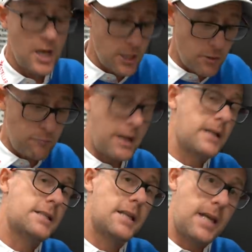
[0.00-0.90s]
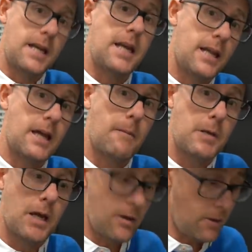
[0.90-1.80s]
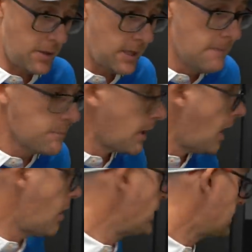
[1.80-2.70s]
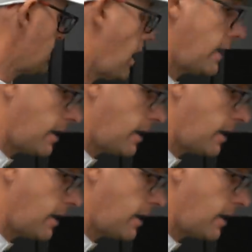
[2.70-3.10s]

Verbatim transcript: and you've practiced hitting it that bit harder. I always, I